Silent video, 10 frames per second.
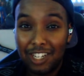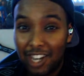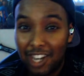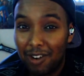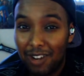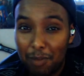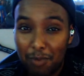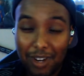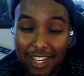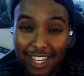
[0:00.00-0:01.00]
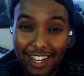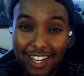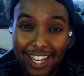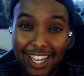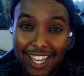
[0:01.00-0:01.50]
generally pretty
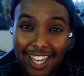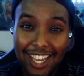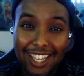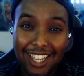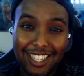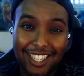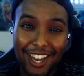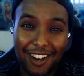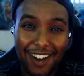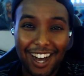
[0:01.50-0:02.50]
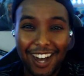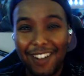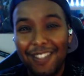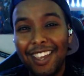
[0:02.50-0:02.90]
good. So